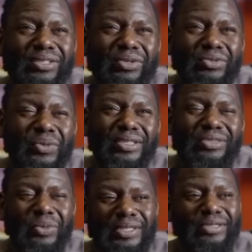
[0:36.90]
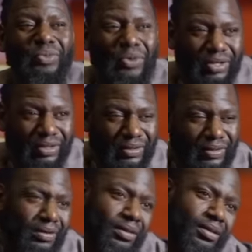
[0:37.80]
or 2021.
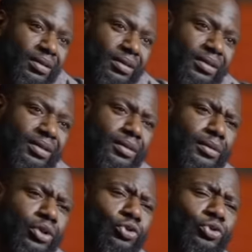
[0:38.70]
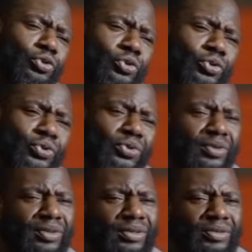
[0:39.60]
So
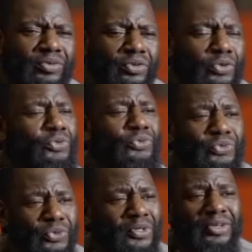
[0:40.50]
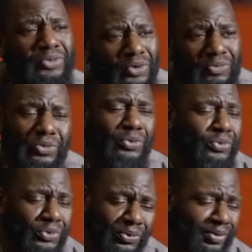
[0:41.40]
for those who know, they know. If you
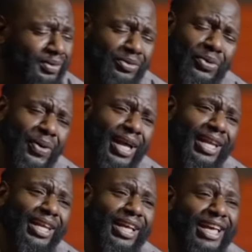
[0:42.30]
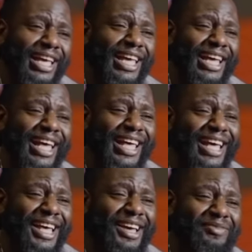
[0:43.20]
don't know, no wala.
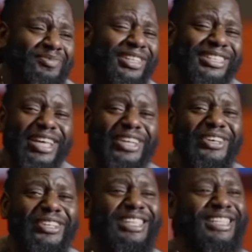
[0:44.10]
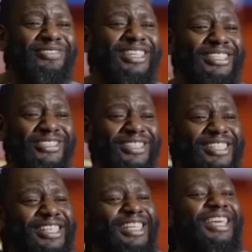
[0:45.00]
But I don't do this
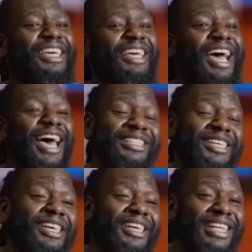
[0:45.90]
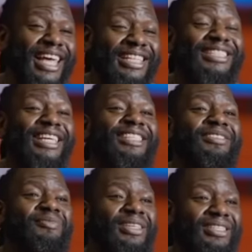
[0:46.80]
ministry as a
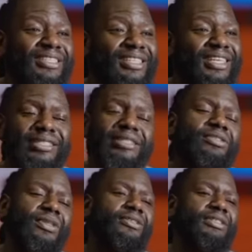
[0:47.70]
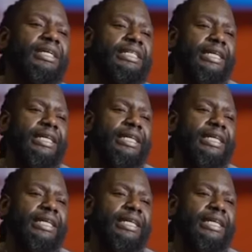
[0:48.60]
licensed minister since 2009.